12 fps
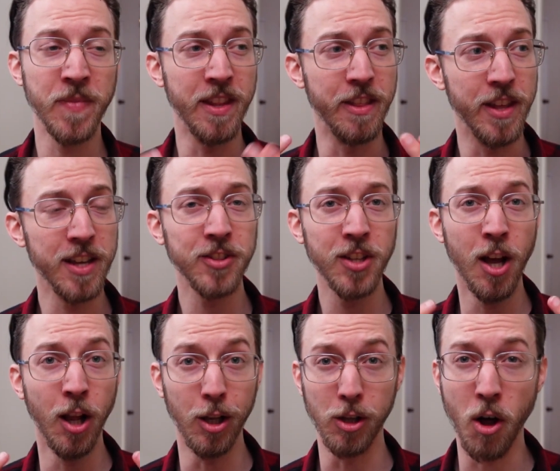This
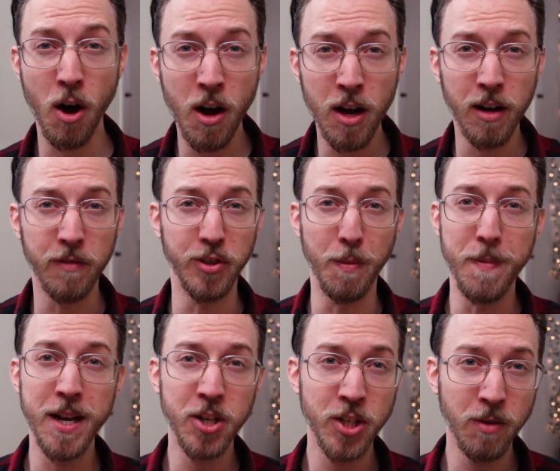law of
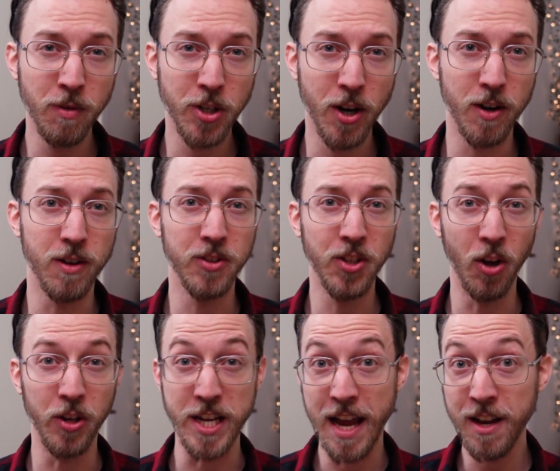diminishing returns
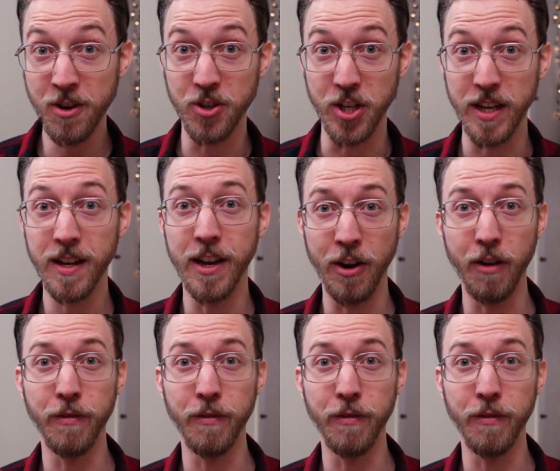on the energy in our